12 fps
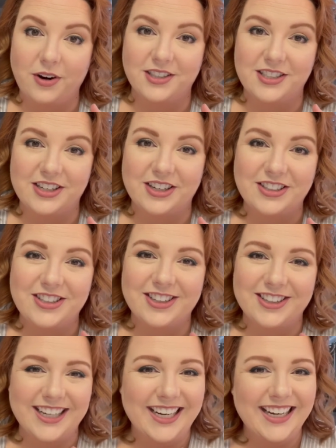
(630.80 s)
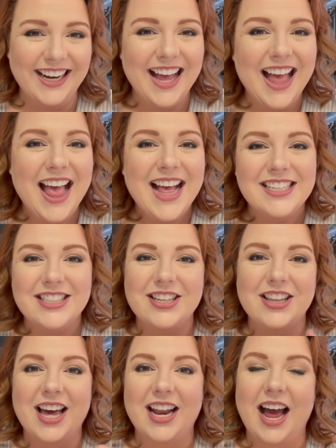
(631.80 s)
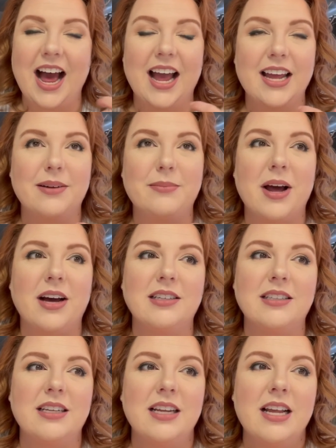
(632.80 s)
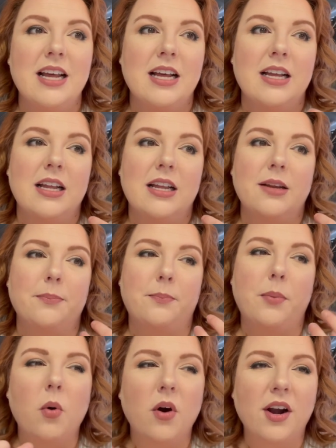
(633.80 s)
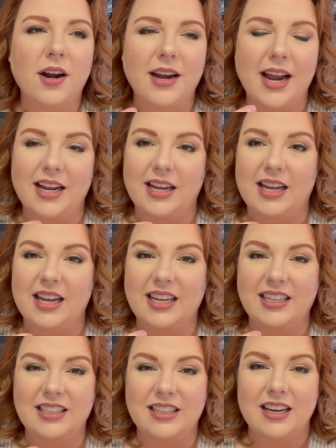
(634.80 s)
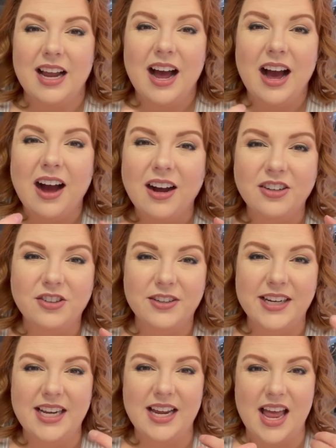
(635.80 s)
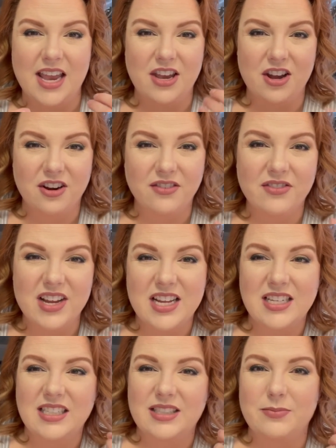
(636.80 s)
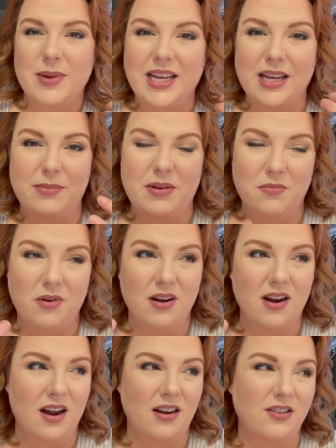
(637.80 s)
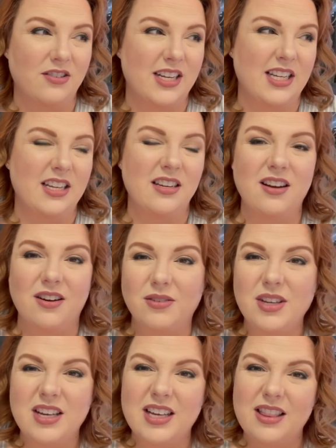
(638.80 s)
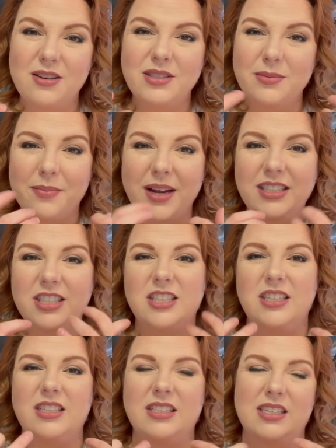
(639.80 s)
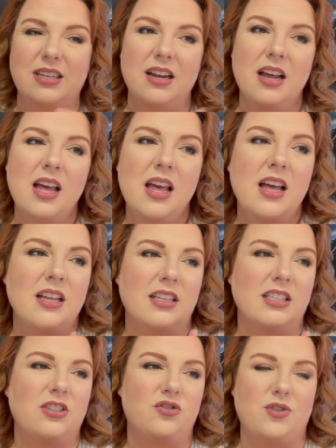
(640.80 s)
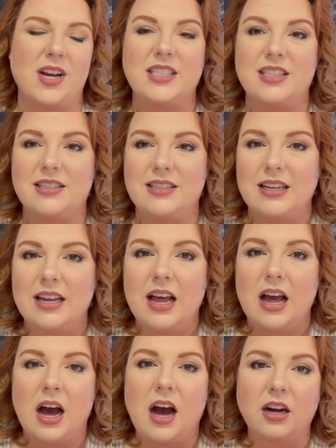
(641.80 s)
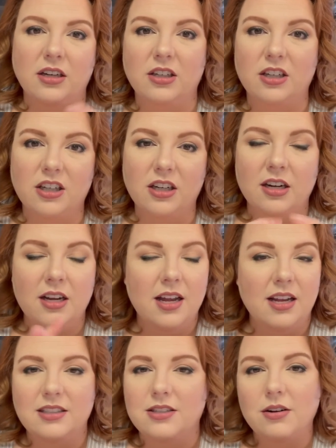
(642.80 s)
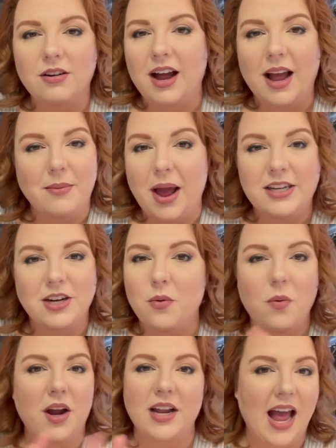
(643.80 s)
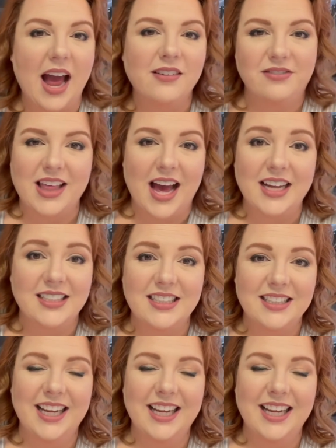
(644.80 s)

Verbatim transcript: surgery so that I am not bored and getting hungry and nervous, making me more hungry. You know, you get those munchies and the stress hunger. Don't, I, I don't wanna have that.